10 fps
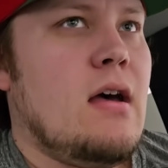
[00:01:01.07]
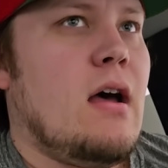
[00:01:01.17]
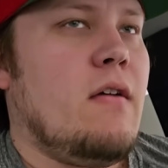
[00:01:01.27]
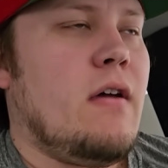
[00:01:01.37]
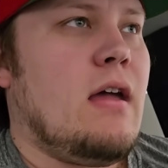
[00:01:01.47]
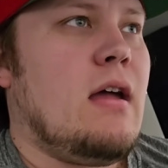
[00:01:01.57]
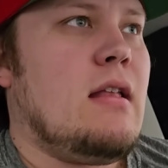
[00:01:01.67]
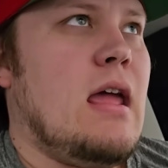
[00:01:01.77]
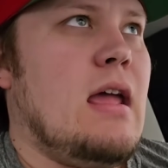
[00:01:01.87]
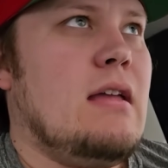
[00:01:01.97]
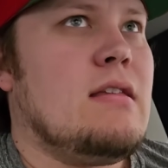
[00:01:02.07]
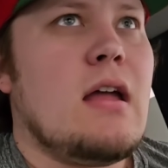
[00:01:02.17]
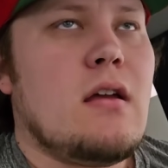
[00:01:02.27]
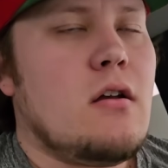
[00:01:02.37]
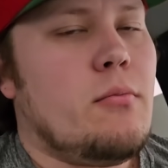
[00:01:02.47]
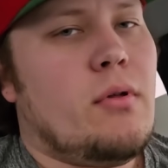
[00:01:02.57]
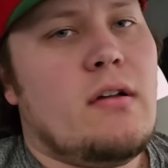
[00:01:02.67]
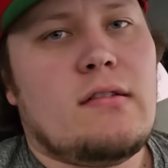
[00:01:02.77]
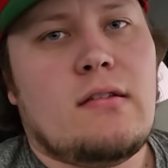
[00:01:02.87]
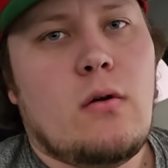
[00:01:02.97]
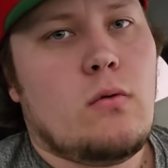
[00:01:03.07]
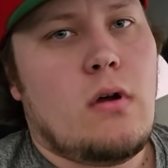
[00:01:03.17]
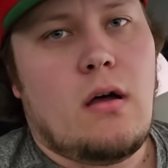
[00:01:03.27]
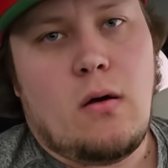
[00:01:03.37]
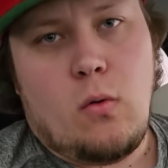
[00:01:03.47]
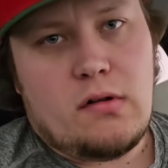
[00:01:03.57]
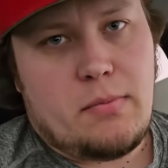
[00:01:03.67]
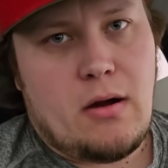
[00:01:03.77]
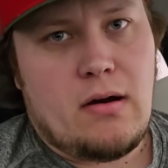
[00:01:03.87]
I've had a 900 plus horsepower